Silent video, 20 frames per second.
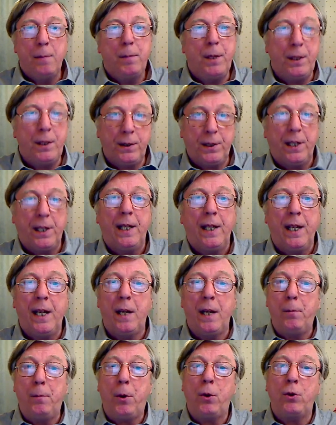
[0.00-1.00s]
but
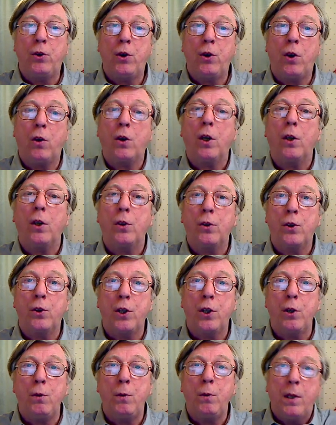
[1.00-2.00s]
Podshock
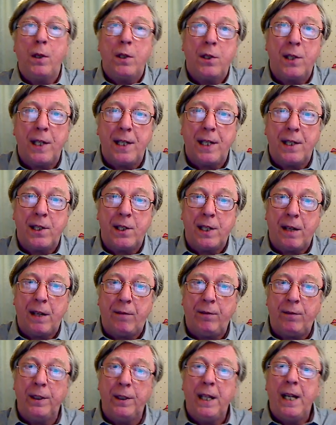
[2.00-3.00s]

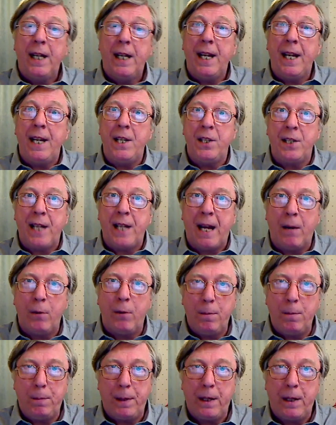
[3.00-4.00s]
267 is
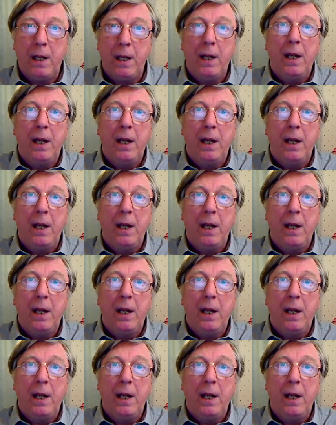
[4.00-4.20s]
now up.